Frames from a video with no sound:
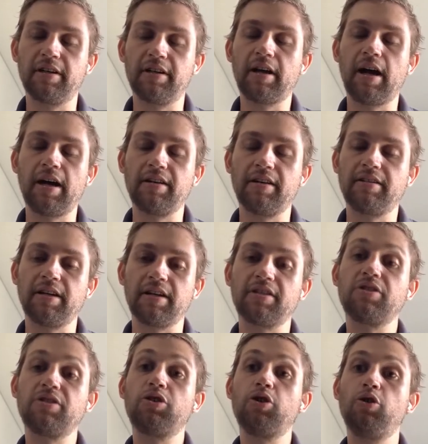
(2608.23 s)

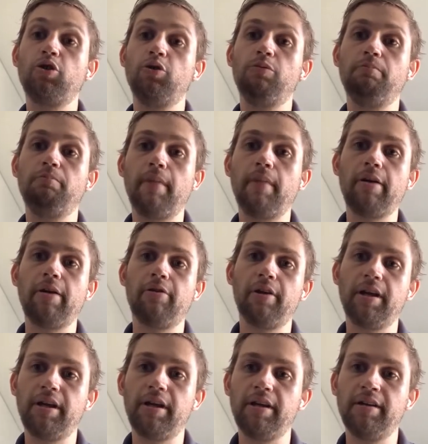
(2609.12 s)
context to
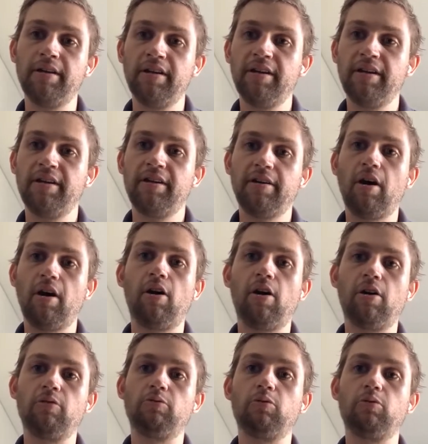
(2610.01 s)
marry
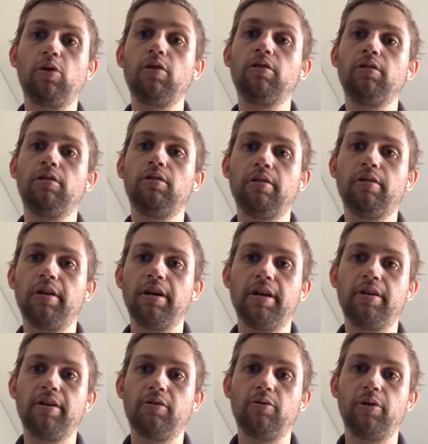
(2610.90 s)
our rural
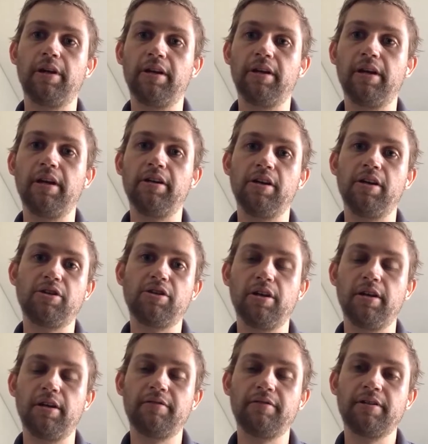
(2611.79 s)
grid
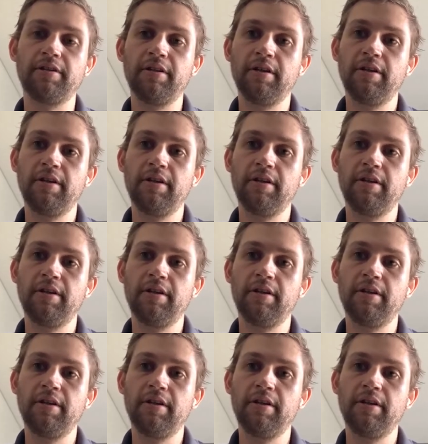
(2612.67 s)
initiatives.